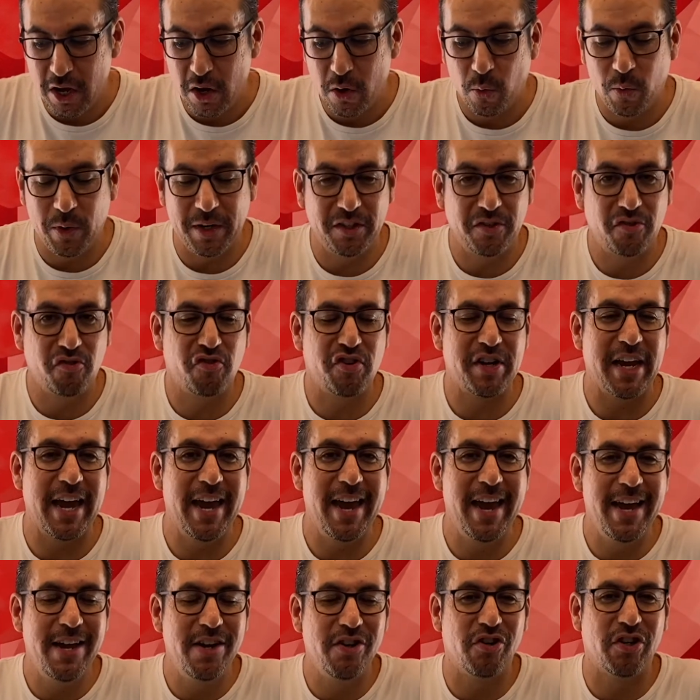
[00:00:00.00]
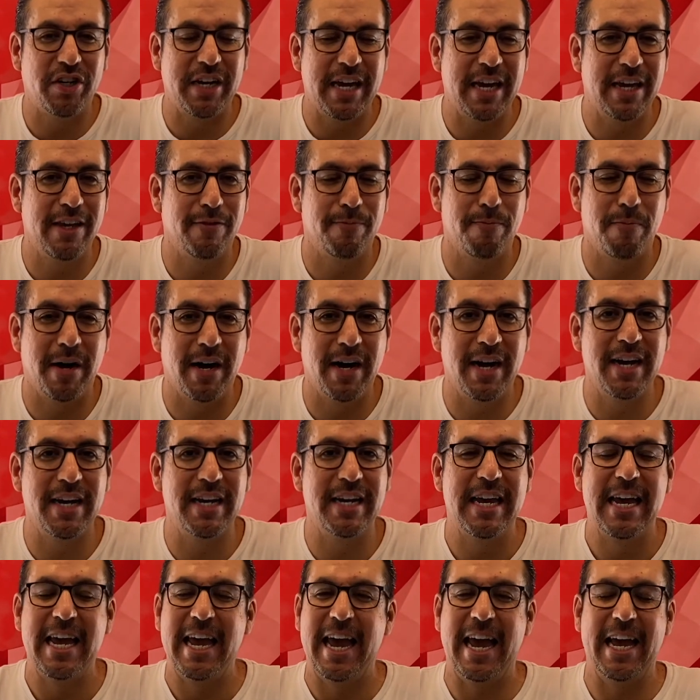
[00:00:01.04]
was changed his mind
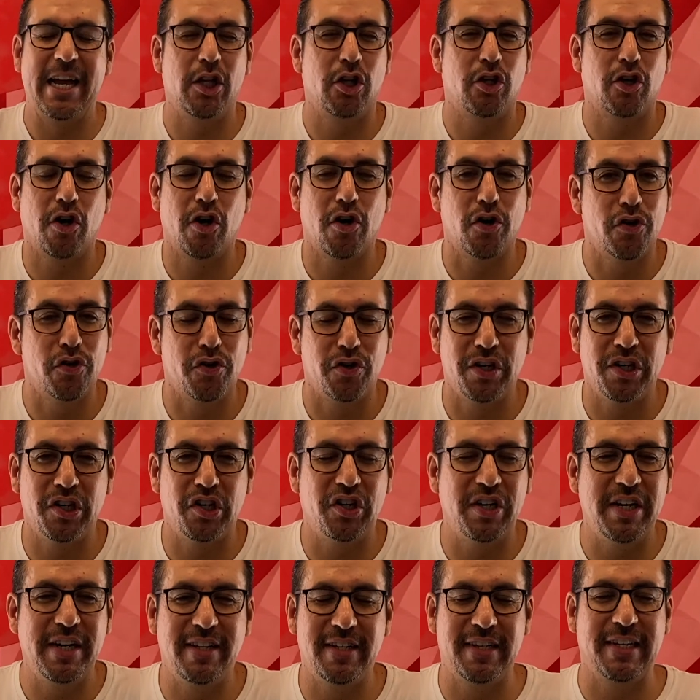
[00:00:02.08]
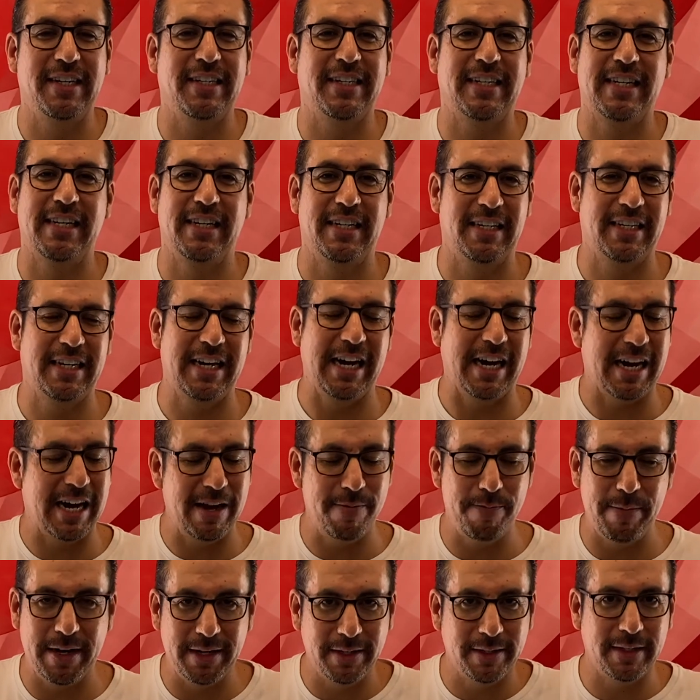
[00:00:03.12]
and turned to Jesus and say, I
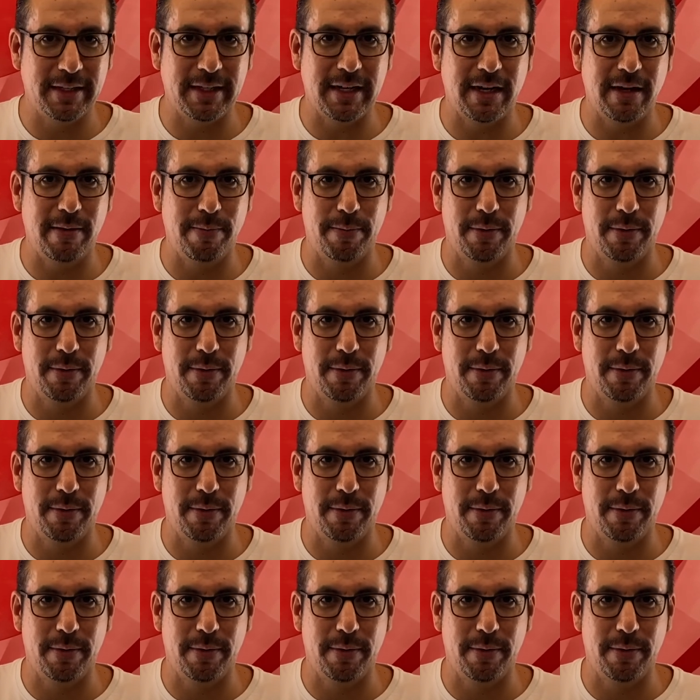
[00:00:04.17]
messed up.